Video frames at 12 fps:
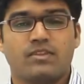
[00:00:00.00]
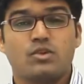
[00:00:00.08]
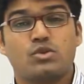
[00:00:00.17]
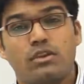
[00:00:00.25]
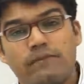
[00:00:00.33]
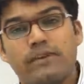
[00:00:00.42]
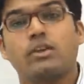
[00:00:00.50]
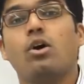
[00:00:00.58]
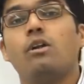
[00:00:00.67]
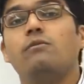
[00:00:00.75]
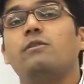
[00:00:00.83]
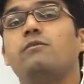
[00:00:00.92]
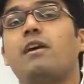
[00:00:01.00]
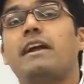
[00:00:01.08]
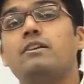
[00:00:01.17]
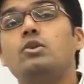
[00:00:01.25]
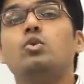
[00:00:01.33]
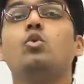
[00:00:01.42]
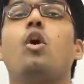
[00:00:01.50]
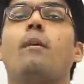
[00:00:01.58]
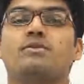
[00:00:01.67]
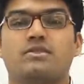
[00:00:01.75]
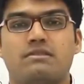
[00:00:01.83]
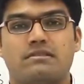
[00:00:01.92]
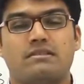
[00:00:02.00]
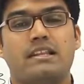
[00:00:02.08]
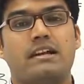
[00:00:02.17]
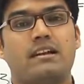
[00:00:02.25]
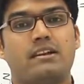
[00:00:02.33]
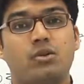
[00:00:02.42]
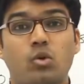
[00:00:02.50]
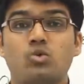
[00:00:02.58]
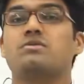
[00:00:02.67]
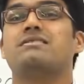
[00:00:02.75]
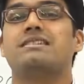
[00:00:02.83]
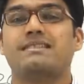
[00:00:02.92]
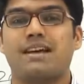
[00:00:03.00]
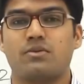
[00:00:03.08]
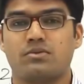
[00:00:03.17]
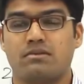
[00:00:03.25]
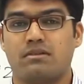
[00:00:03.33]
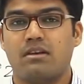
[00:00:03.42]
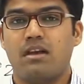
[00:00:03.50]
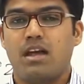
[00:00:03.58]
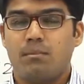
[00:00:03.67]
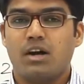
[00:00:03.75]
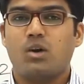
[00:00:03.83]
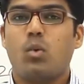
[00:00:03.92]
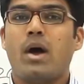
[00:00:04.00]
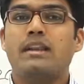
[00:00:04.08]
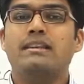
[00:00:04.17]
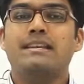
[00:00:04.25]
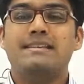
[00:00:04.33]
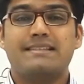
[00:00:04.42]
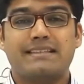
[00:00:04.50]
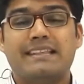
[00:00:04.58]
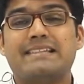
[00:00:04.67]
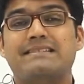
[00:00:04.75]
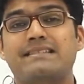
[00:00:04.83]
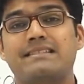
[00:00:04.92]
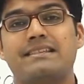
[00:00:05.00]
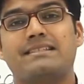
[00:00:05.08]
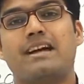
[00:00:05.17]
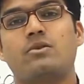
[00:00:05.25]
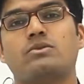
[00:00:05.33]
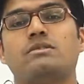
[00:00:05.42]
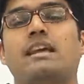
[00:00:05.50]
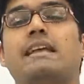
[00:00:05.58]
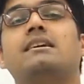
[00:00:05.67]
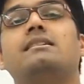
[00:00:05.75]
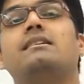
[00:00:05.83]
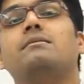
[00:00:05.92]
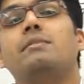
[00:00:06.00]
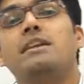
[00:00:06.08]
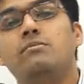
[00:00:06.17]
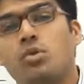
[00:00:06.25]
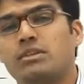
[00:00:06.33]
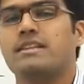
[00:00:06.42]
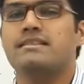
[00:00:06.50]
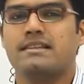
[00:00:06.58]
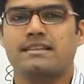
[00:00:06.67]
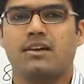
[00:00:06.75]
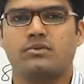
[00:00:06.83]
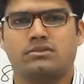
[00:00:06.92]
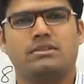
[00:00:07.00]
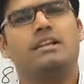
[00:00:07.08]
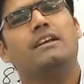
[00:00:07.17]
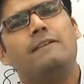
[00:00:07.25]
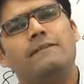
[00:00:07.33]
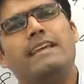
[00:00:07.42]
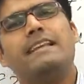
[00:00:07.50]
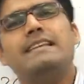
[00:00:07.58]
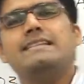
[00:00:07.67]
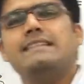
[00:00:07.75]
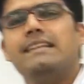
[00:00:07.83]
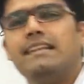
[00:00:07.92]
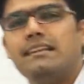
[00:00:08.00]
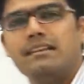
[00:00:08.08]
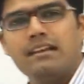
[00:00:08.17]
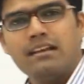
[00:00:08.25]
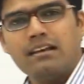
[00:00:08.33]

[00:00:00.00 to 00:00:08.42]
So if at all we find 2 options that are close to 6,000, but one is less than 6,000 and the other being more than 6,000, we can easily